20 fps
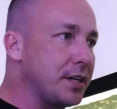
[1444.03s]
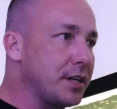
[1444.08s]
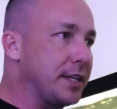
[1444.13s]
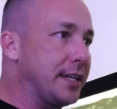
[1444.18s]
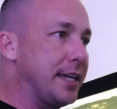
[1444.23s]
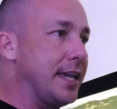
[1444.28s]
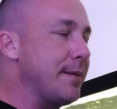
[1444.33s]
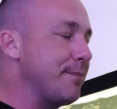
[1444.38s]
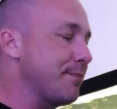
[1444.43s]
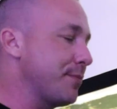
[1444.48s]
to
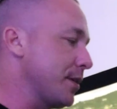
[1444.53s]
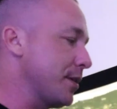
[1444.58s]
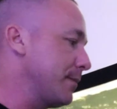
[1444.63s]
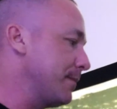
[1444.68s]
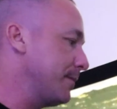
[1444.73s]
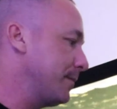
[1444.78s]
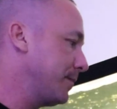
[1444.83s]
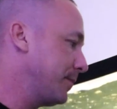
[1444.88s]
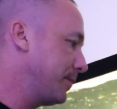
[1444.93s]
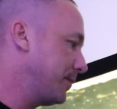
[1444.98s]
keep them.
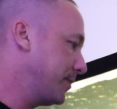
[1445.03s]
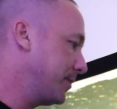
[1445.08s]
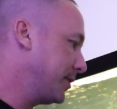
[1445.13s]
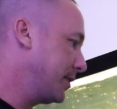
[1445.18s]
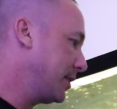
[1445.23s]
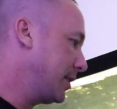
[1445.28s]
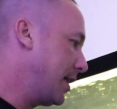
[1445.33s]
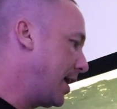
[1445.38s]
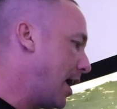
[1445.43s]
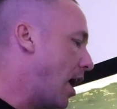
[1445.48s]

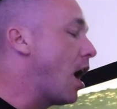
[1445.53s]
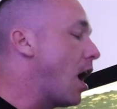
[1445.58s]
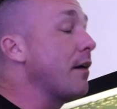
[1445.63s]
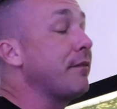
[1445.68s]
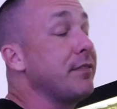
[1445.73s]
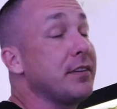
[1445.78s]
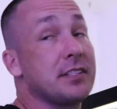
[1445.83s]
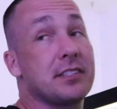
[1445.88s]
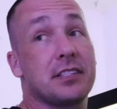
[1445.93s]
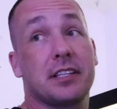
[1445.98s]

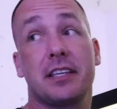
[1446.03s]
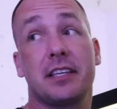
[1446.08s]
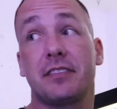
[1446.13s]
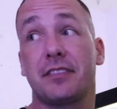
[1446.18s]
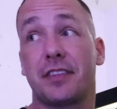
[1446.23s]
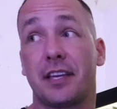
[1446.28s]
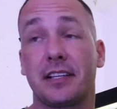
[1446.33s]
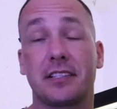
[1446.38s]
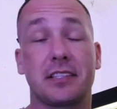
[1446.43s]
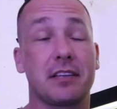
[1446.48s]
Obviously,
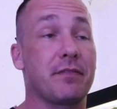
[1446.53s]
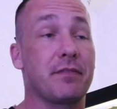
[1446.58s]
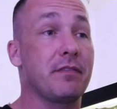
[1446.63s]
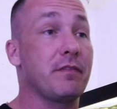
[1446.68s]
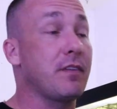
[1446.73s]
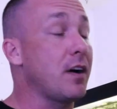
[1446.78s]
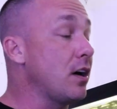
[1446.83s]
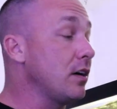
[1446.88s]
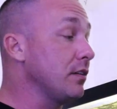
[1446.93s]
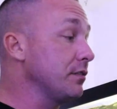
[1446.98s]
things have
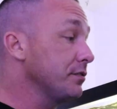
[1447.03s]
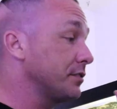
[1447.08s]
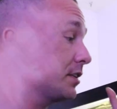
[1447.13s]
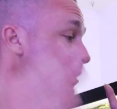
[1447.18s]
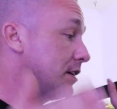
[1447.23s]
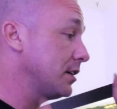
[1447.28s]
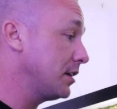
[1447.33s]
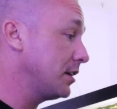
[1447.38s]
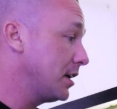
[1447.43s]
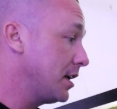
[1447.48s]
evolved.
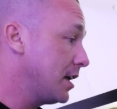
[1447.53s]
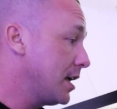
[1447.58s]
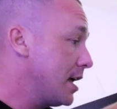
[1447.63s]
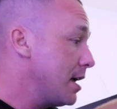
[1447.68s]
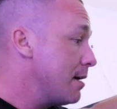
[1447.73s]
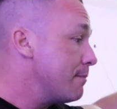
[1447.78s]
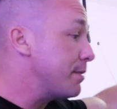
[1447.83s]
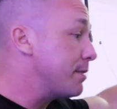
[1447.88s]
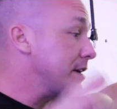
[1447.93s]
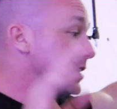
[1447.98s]

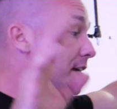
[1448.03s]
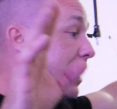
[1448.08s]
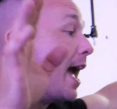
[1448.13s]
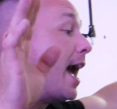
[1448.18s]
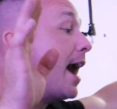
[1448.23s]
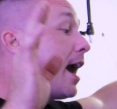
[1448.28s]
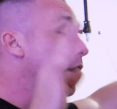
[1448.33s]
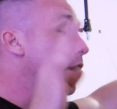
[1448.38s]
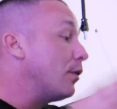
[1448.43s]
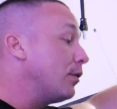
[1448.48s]
But
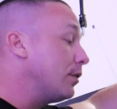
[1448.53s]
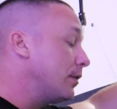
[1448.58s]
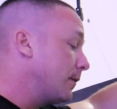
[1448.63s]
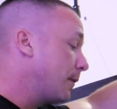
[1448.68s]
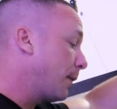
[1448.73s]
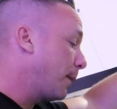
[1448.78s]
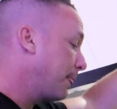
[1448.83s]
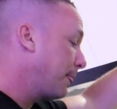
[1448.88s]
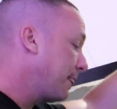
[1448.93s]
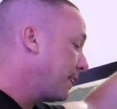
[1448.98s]
now,
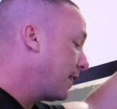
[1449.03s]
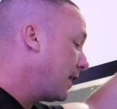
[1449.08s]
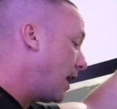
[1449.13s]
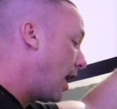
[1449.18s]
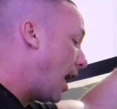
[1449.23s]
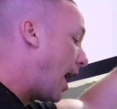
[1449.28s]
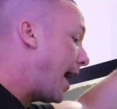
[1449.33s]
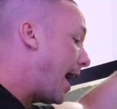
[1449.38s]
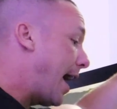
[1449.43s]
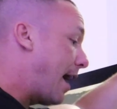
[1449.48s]

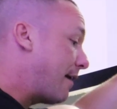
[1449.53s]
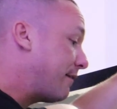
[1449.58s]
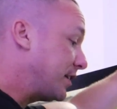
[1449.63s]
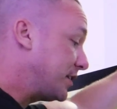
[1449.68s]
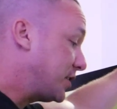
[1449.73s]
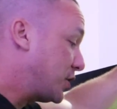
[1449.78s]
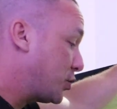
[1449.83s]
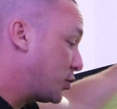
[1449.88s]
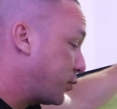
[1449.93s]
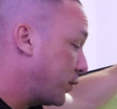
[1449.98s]
I have a
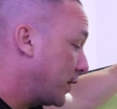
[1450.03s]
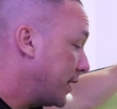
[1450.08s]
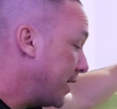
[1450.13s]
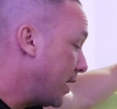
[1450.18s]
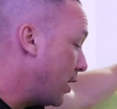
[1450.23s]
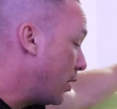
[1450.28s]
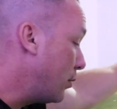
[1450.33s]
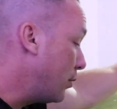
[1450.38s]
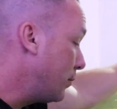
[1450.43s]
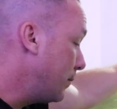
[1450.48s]

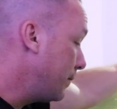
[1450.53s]
trio